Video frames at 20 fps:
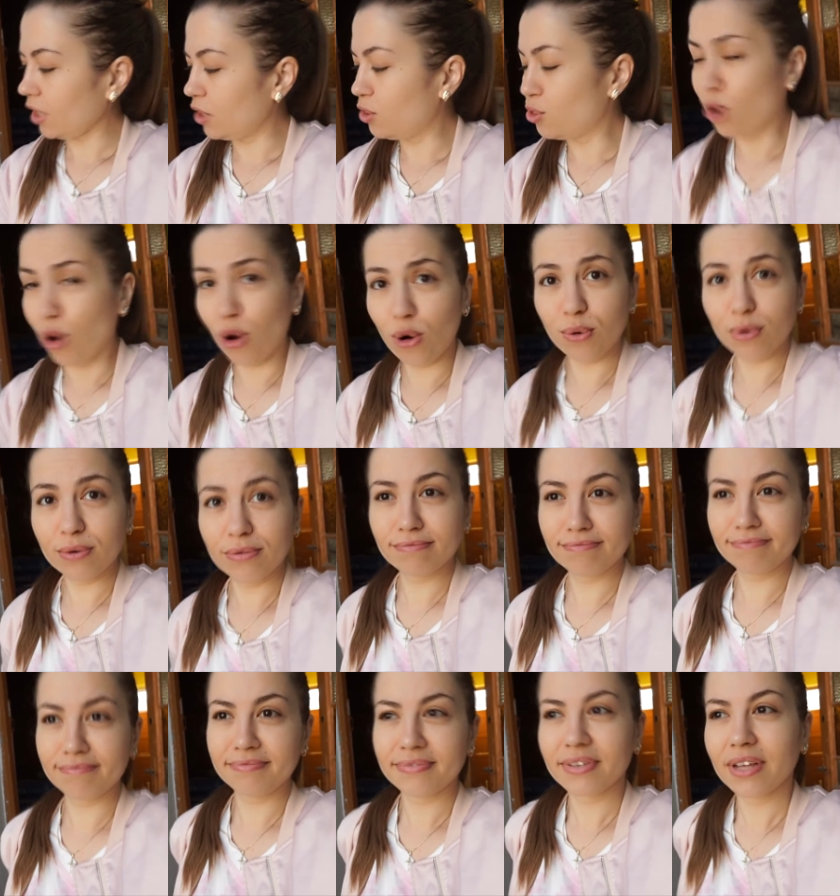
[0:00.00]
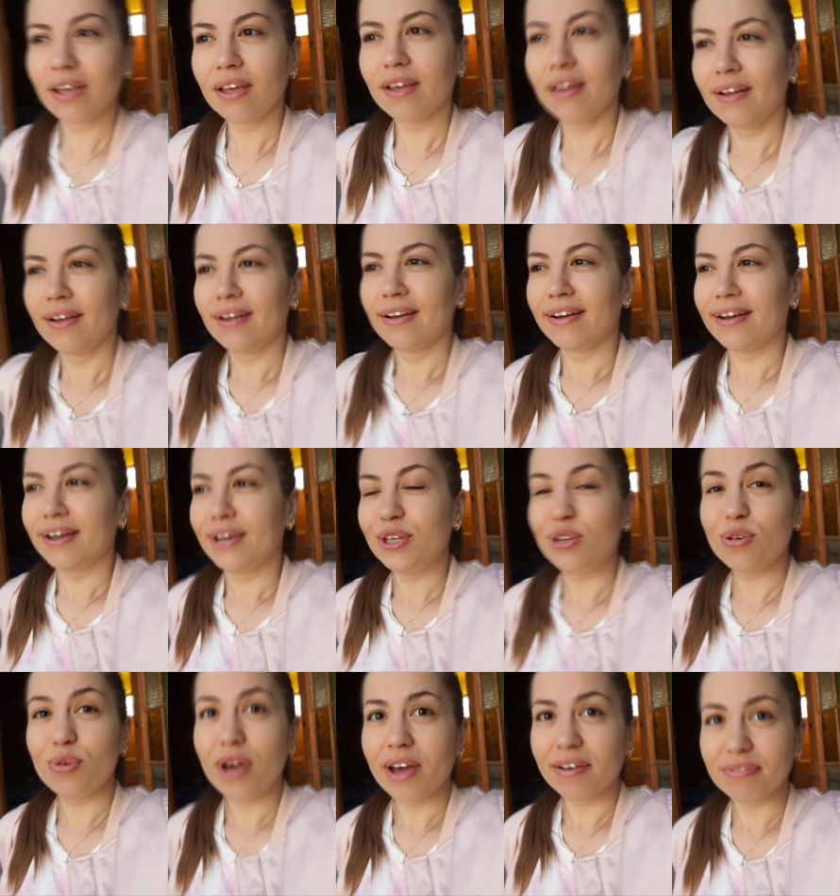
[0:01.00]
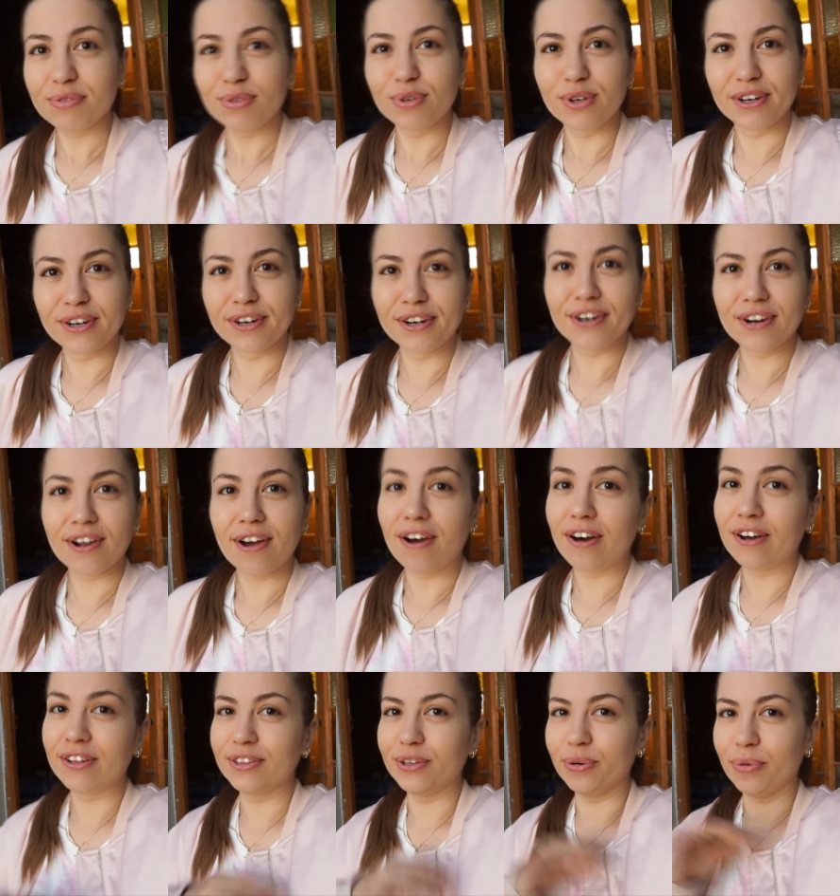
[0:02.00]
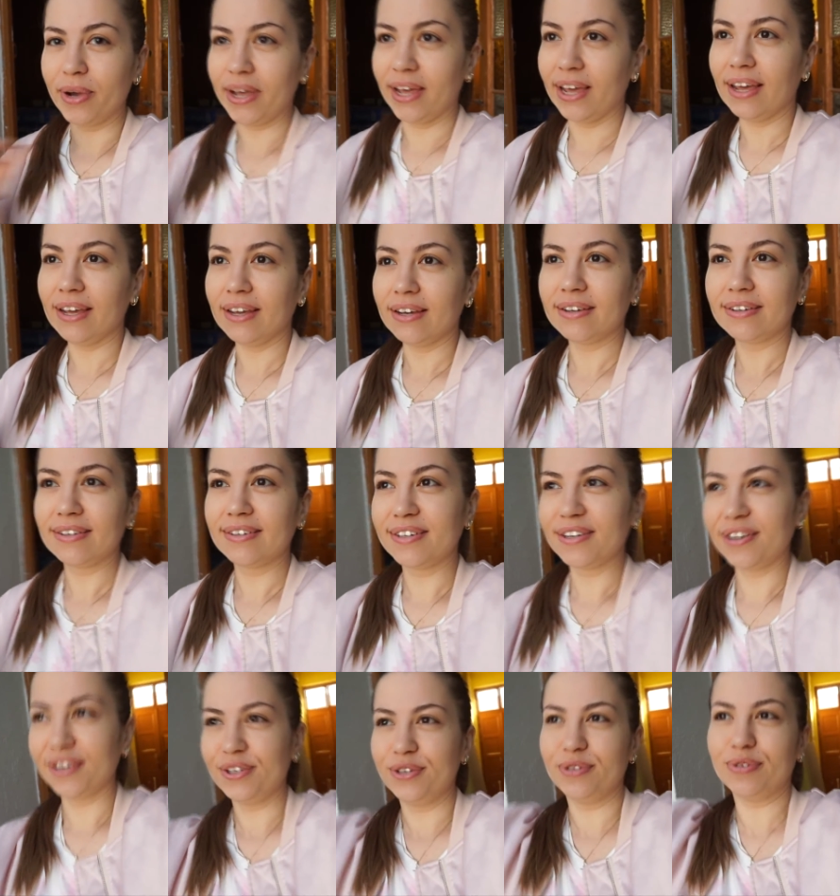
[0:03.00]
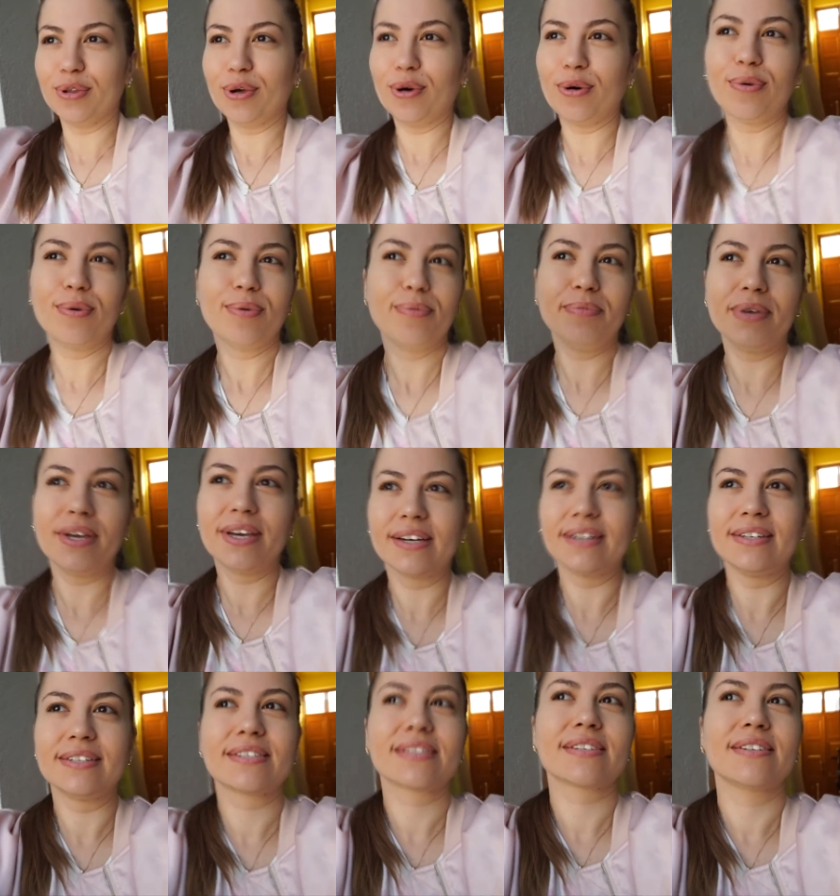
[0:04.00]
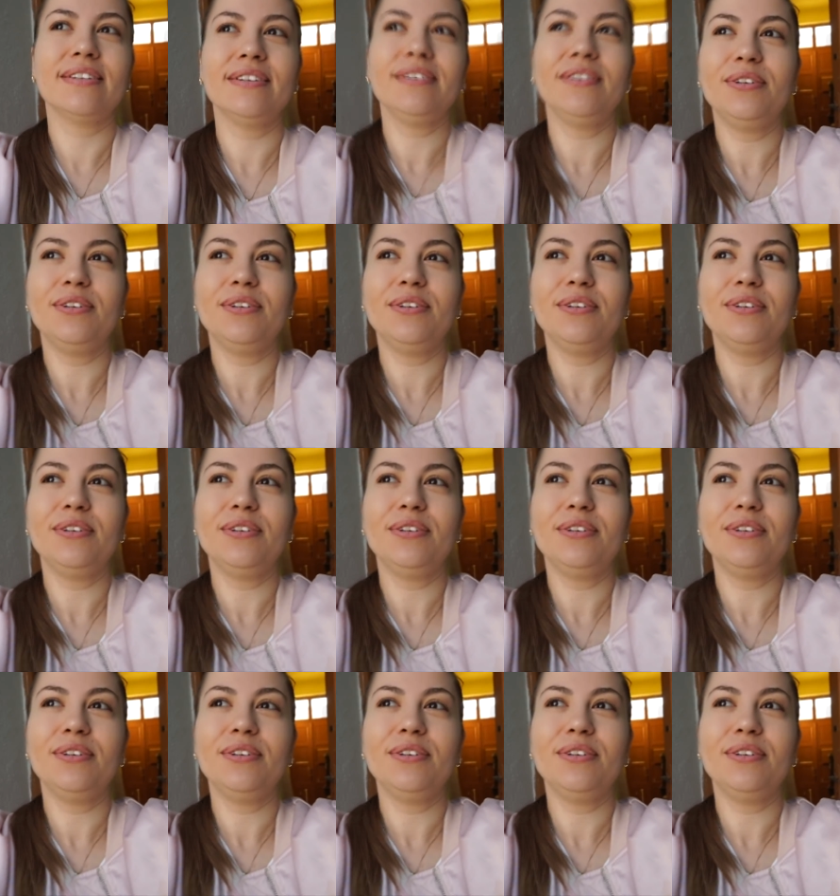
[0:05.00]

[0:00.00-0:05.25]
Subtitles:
know, you have to learn on the way, you know, because